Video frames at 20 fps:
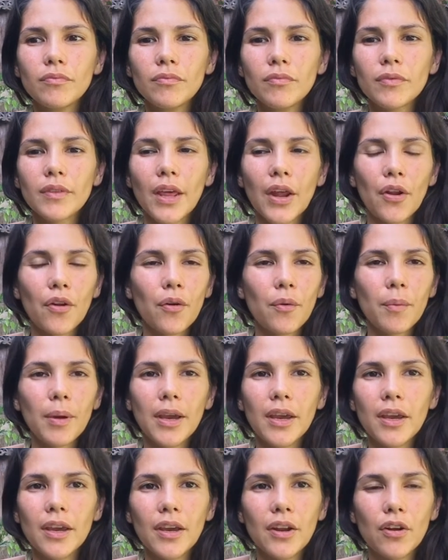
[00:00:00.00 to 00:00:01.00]
That are
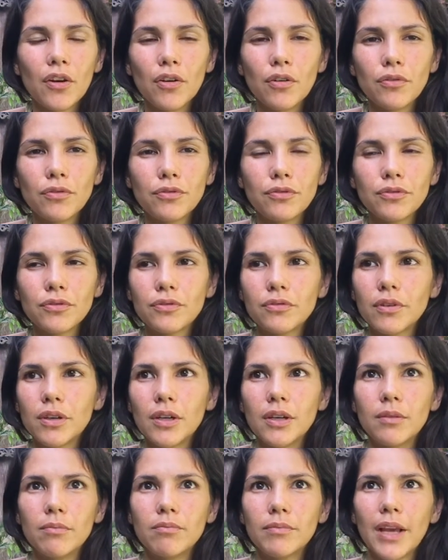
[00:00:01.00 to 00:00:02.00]
made of,
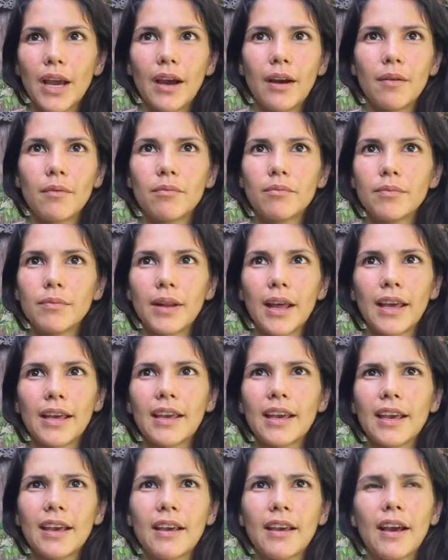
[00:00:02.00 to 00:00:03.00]
like
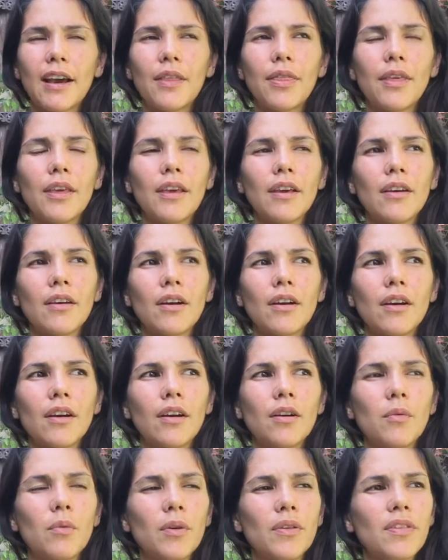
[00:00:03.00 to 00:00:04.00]
I think,
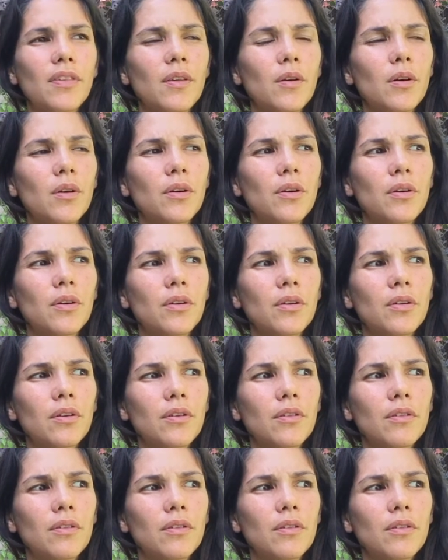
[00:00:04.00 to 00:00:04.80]
what's the,